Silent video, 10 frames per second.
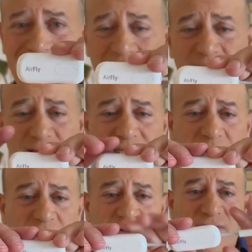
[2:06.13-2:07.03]
and this
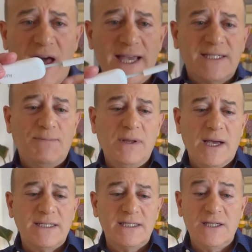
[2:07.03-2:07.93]
little device
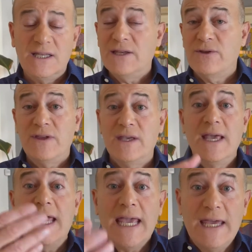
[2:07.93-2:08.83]
plugs into either the
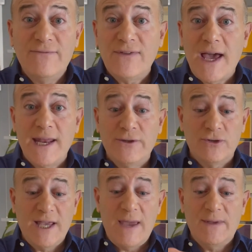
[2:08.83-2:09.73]
in-flight
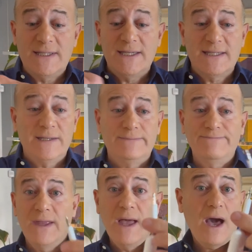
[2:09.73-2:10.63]
entertainment system
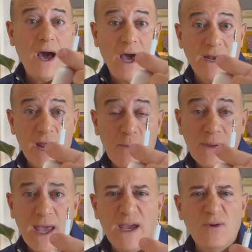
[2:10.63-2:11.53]
on an
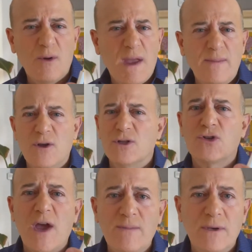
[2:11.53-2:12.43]
airplane or maybe your
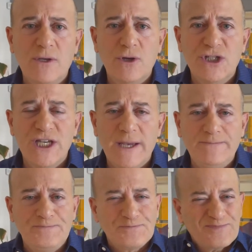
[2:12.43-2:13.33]
treadmill in your
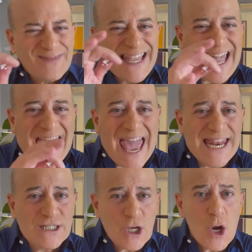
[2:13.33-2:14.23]
gym,
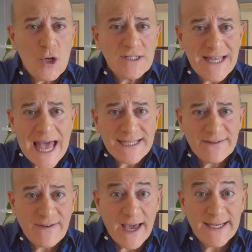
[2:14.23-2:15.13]
and it turns that
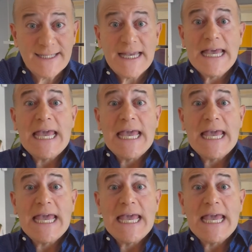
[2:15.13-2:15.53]
device